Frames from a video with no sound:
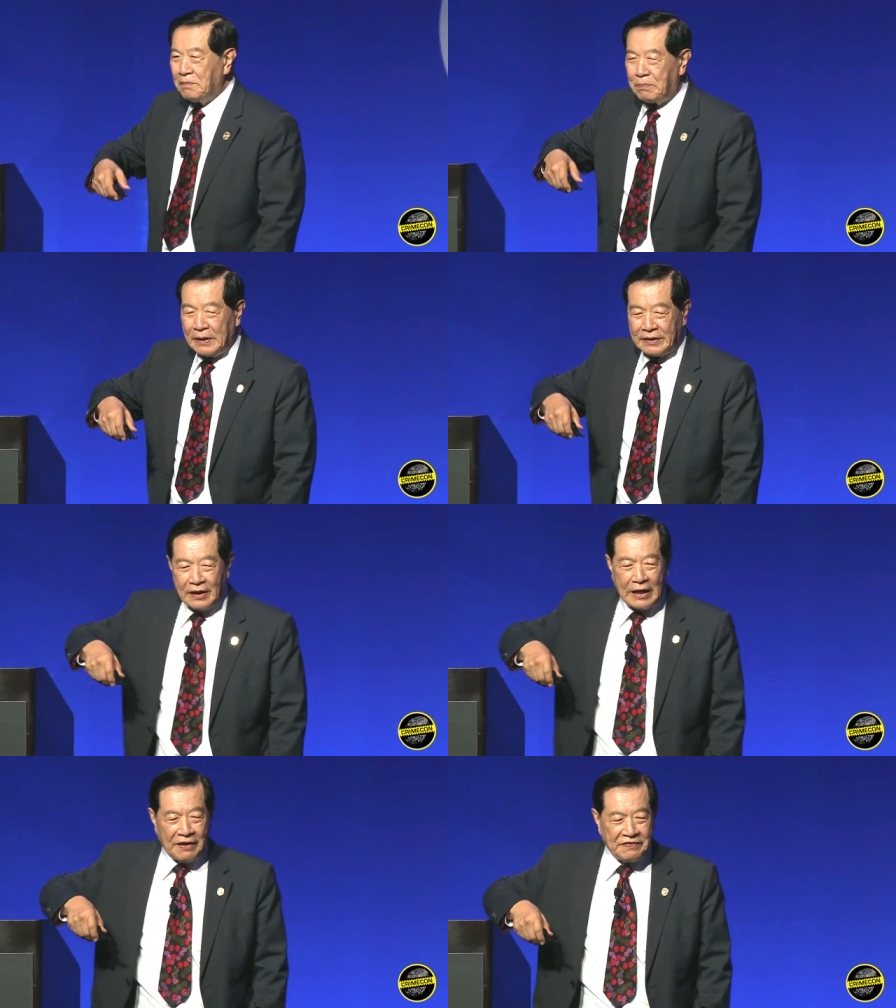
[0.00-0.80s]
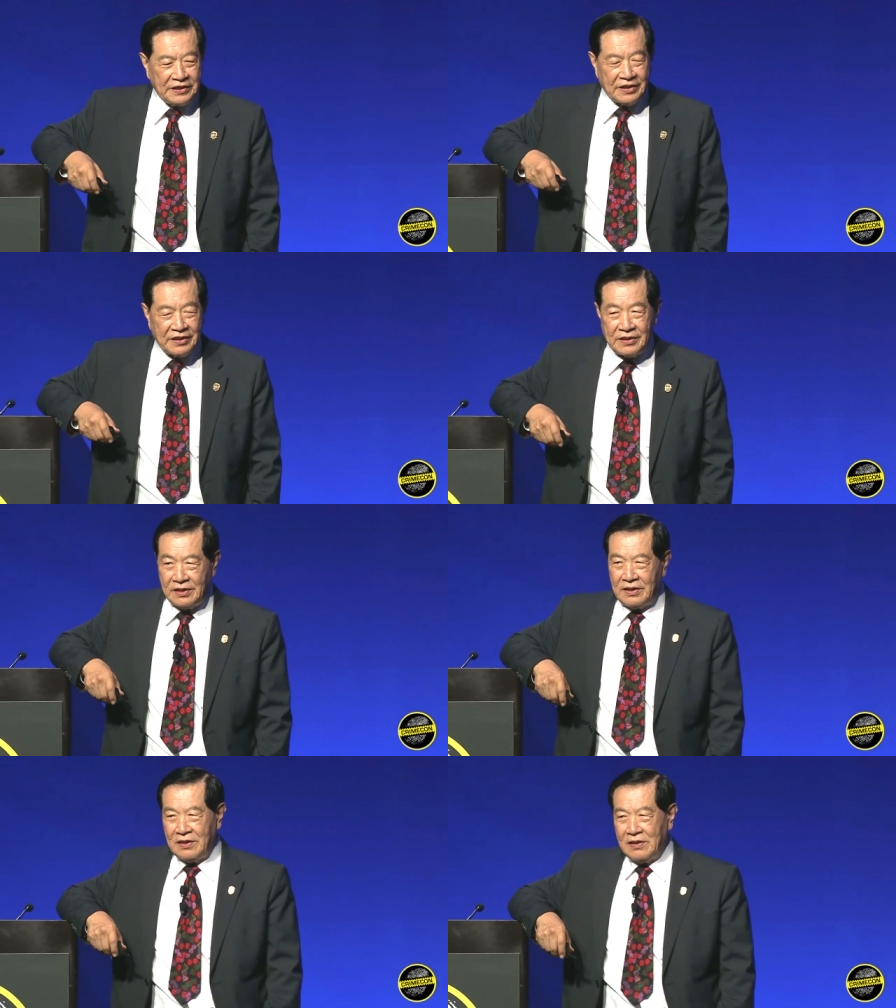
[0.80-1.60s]
but the governor
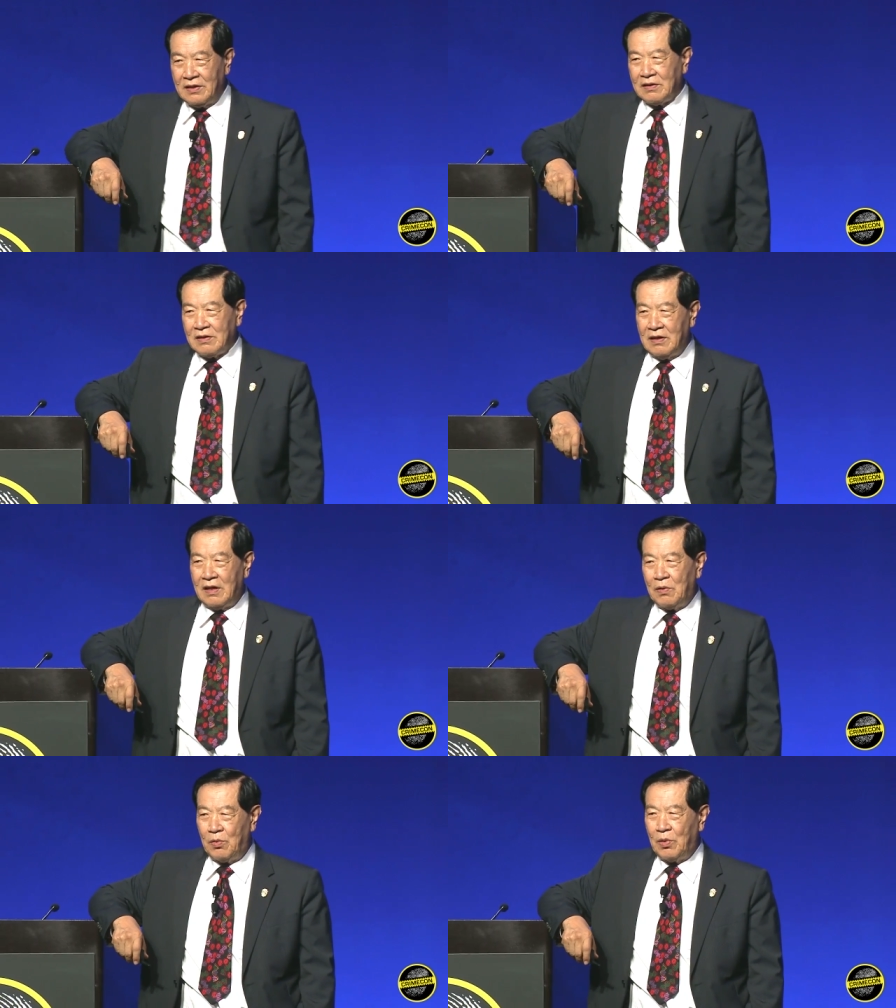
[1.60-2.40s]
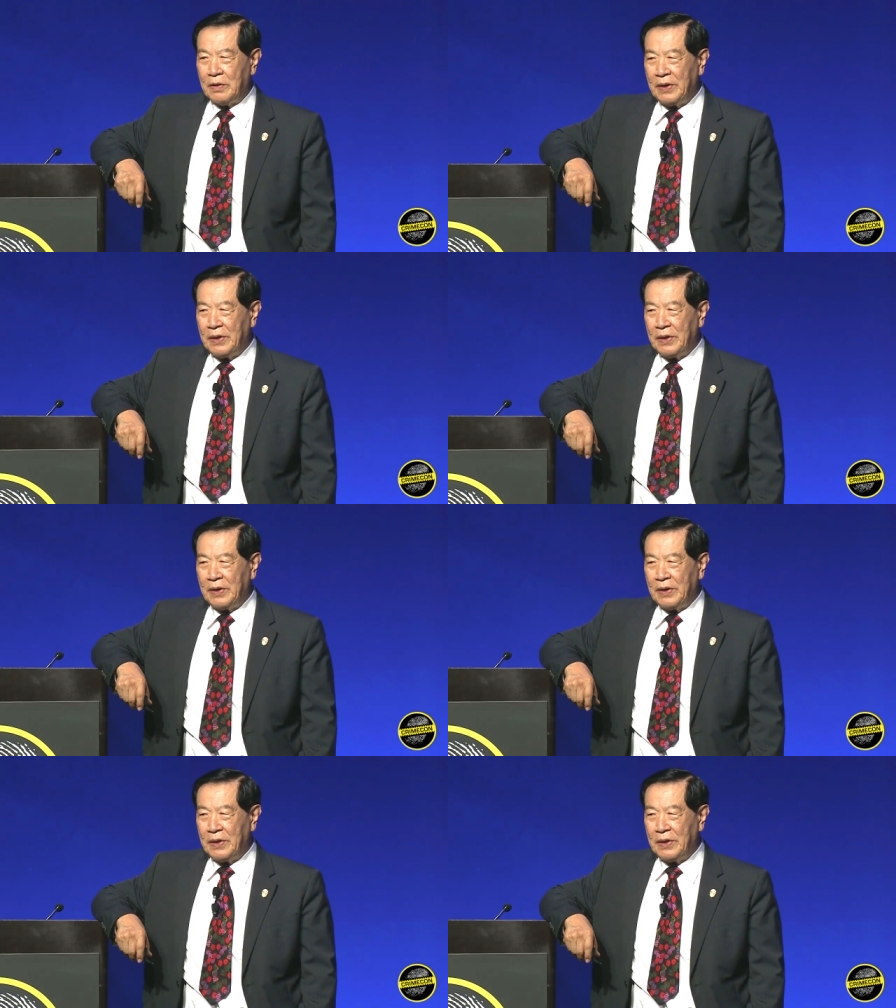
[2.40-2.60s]
want